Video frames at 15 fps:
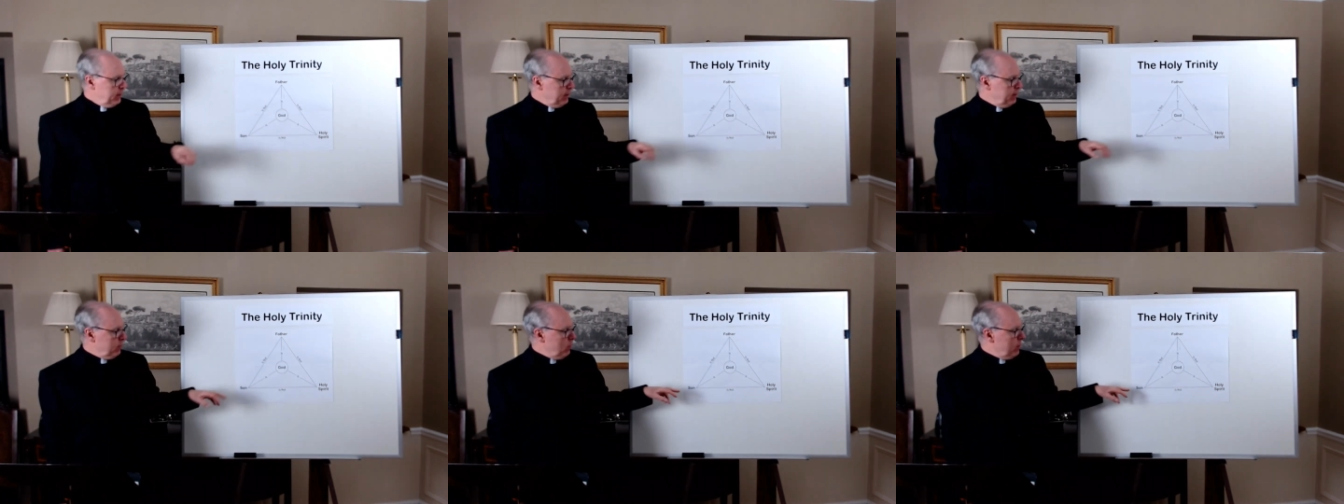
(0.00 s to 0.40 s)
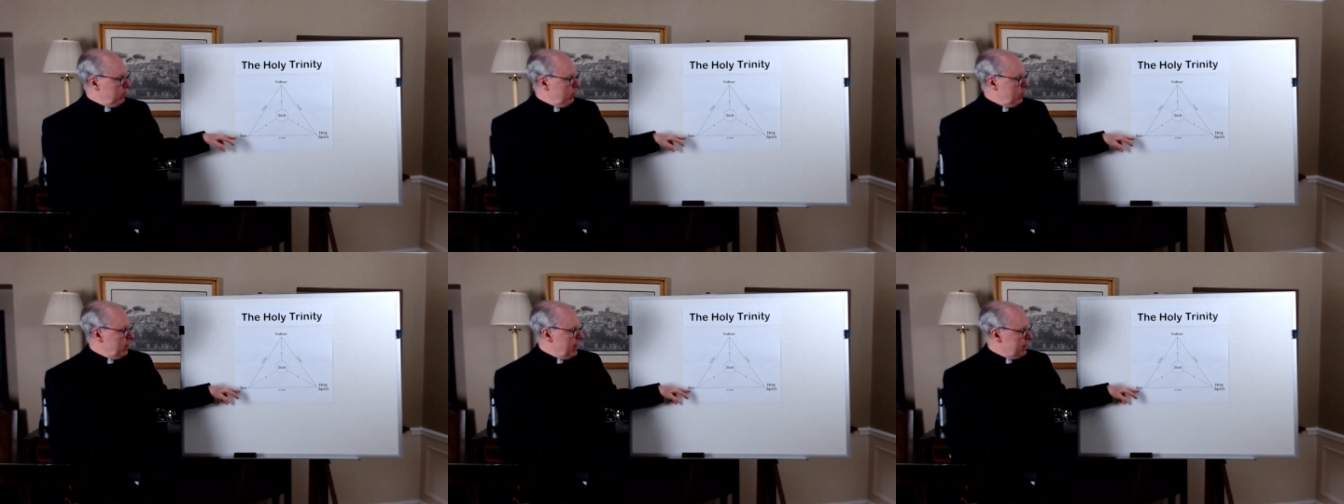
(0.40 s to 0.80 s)
And when
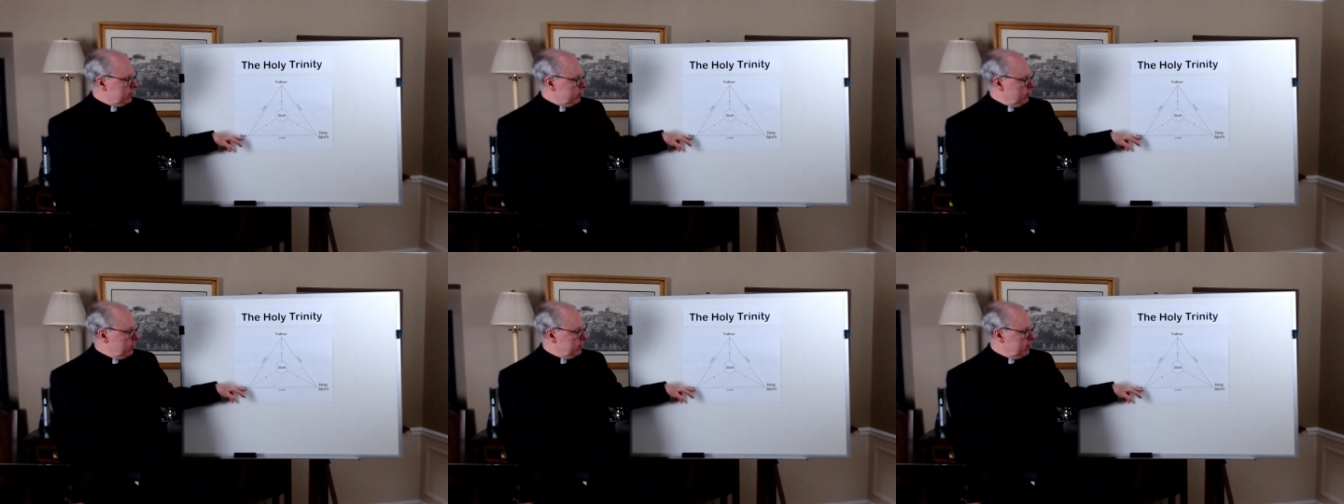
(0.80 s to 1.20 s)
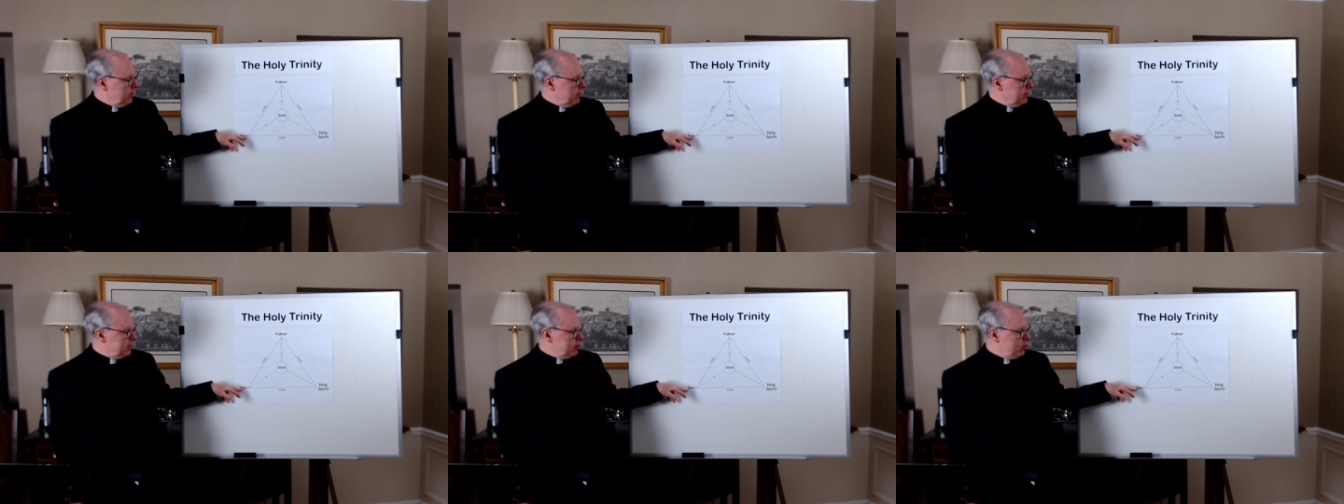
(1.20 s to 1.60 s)
we enter into
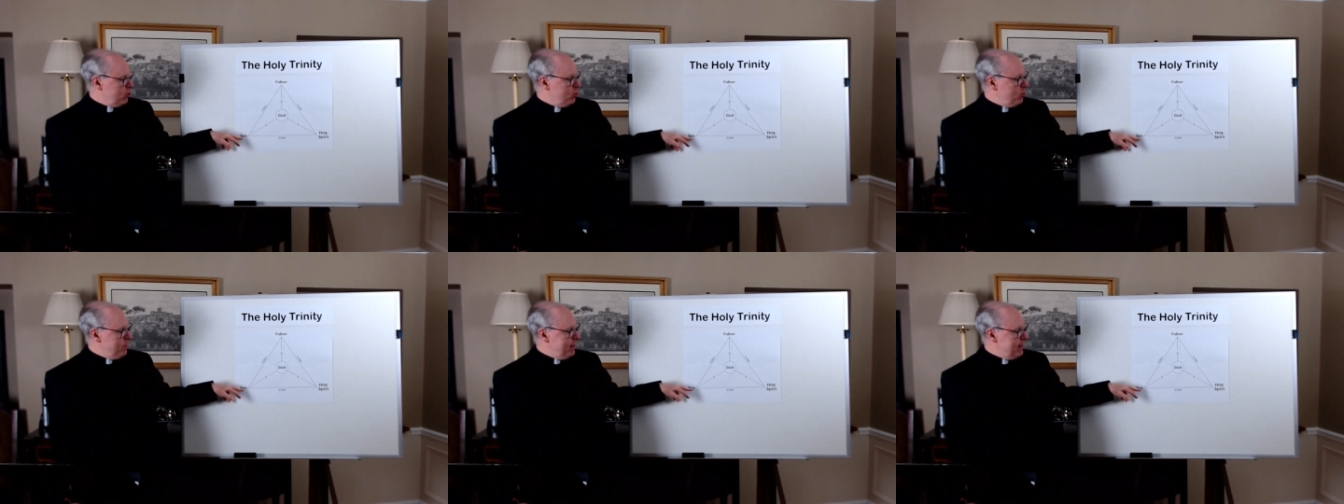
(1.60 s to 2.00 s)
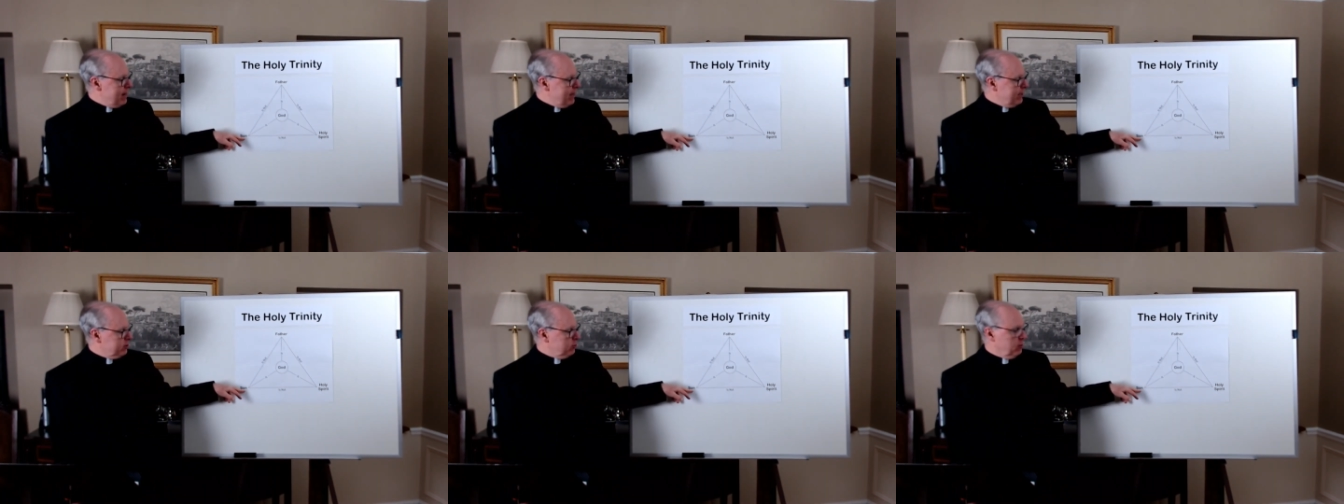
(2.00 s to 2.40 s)
this human
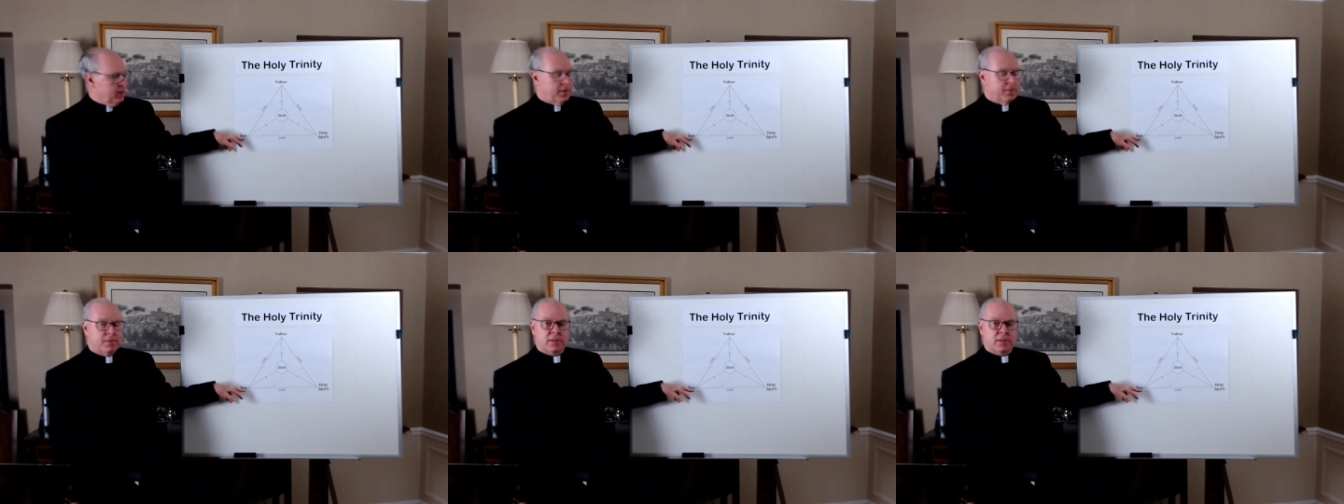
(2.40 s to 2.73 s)
nature of the